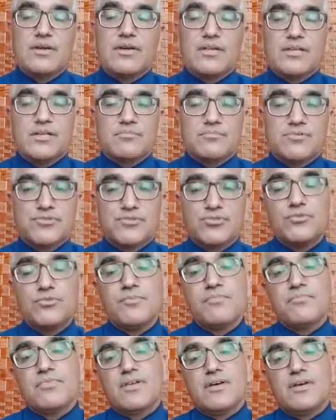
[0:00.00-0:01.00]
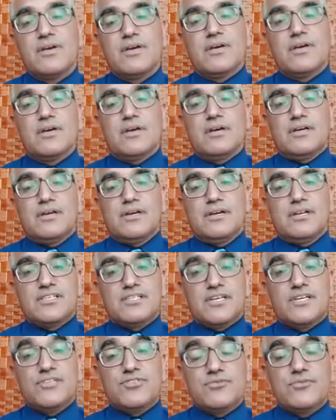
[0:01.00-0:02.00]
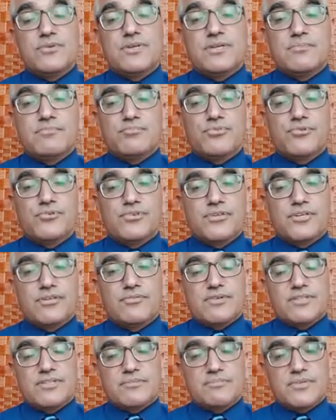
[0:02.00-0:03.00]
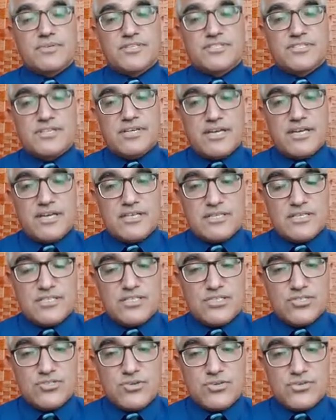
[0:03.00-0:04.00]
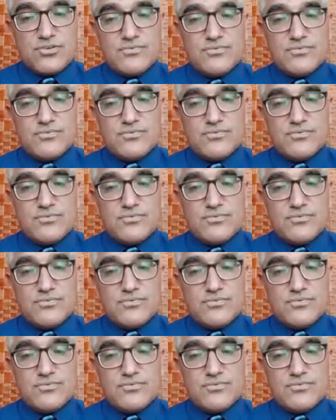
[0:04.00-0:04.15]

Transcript: Number two, it is also very important when the patient has any sort of